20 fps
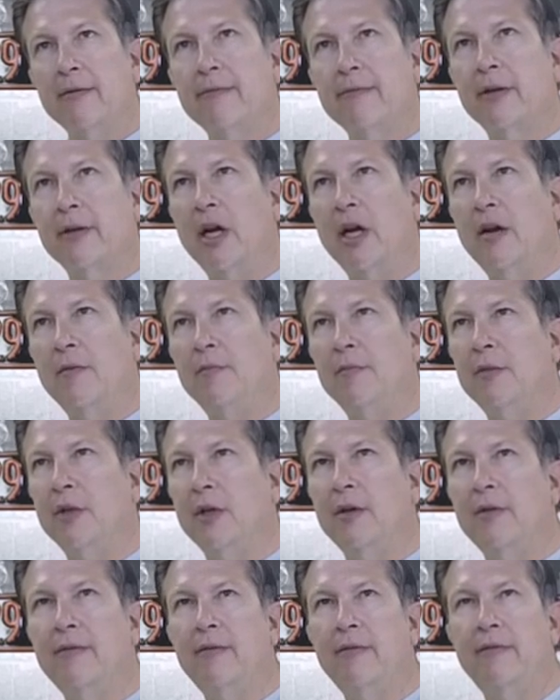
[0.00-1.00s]
from
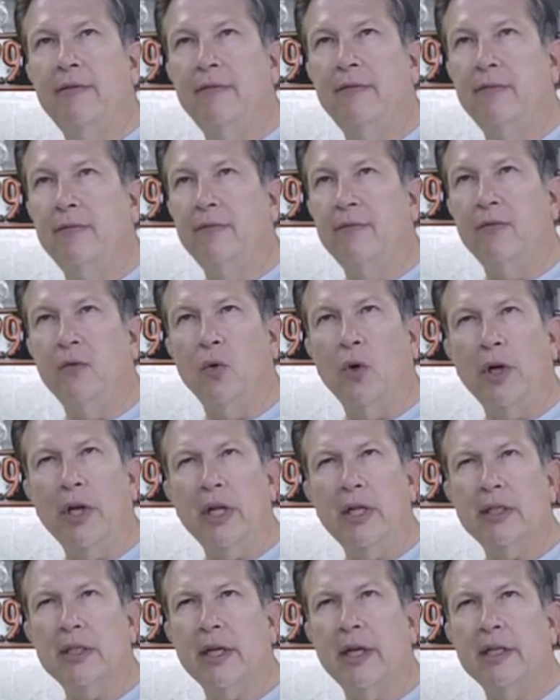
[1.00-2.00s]
the
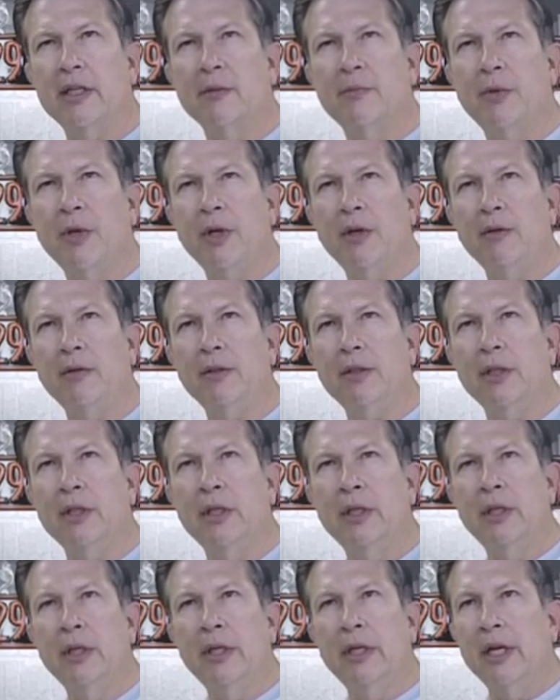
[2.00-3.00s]
40s, I suppose,
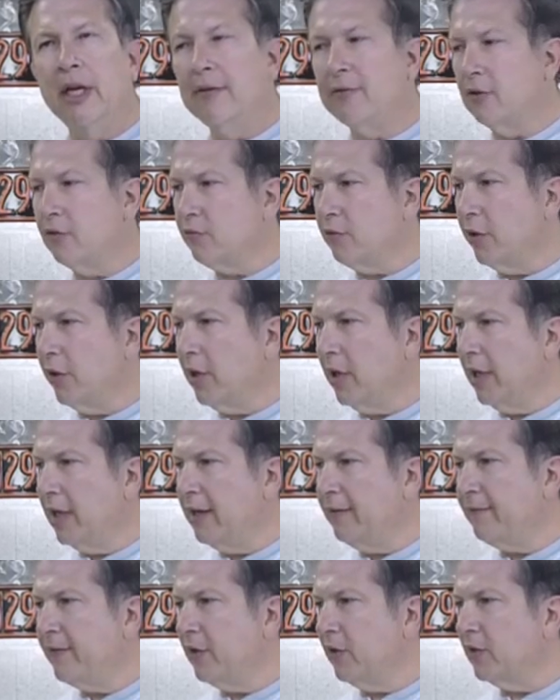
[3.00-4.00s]
of a Royal
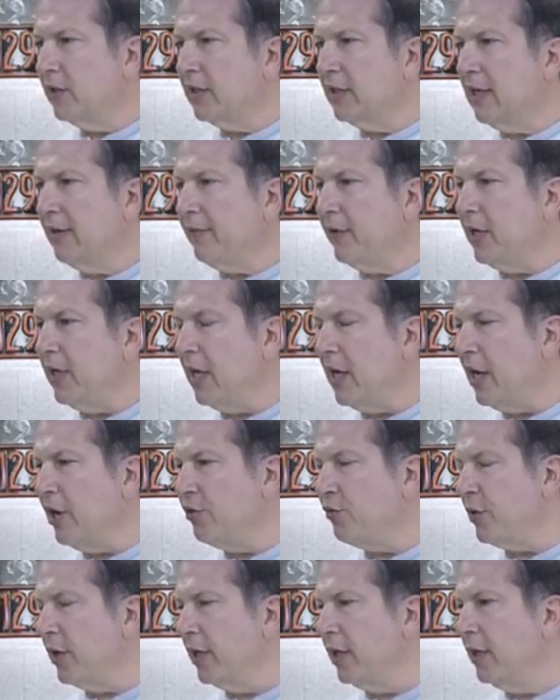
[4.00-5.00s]
Enfield
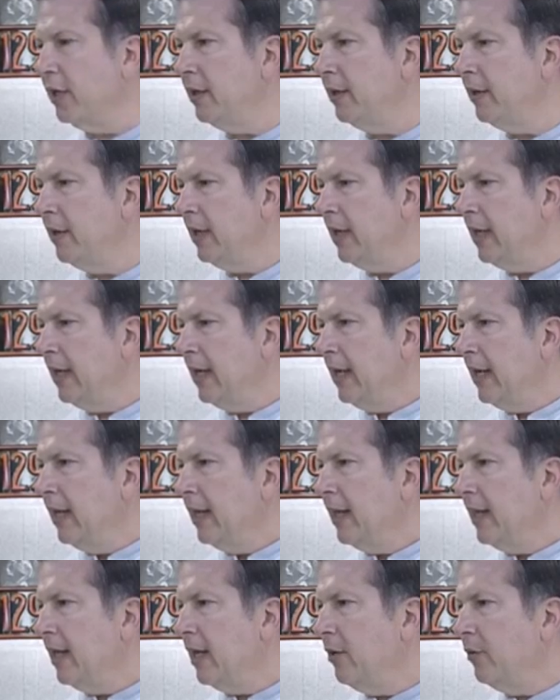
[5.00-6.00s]
700
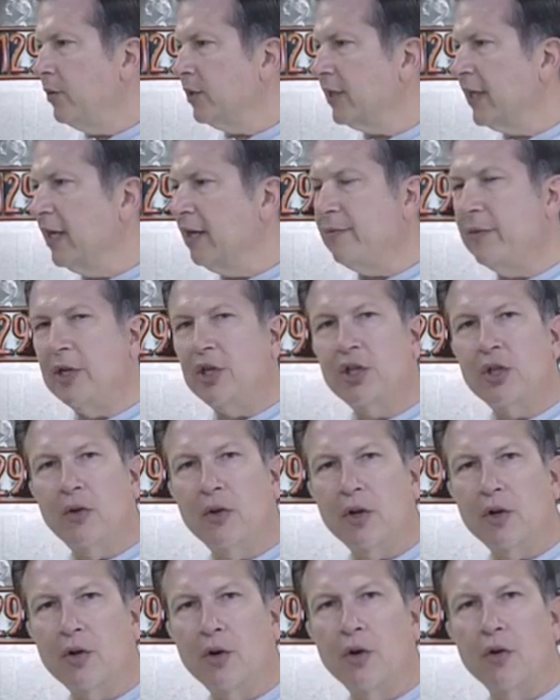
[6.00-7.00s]
that was going to be shown
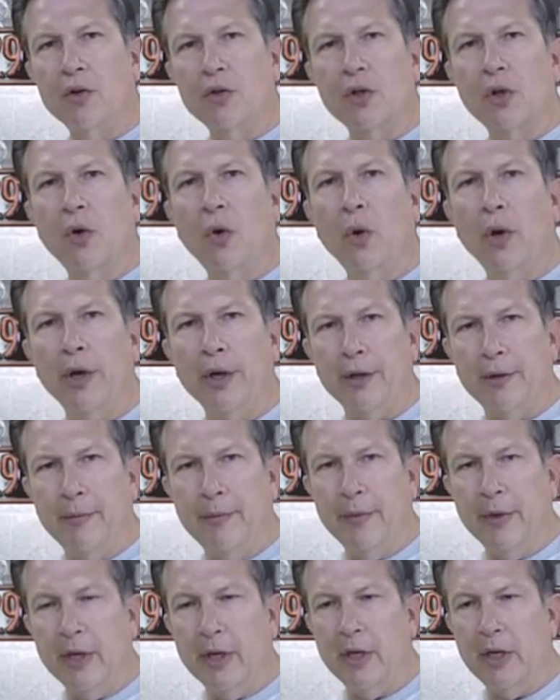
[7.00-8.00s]
at Earl's Court
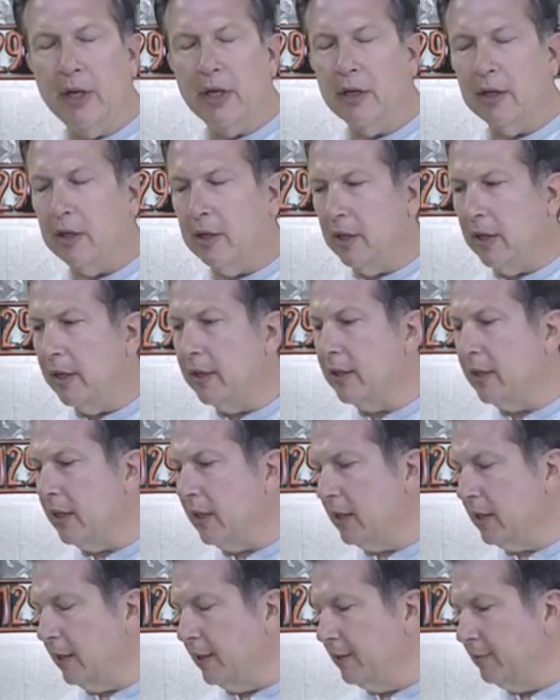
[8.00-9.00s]
in London,
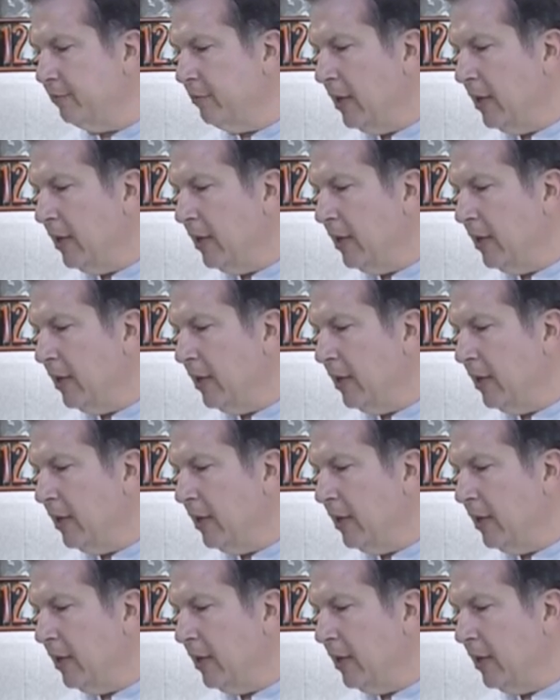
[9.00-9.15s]
England.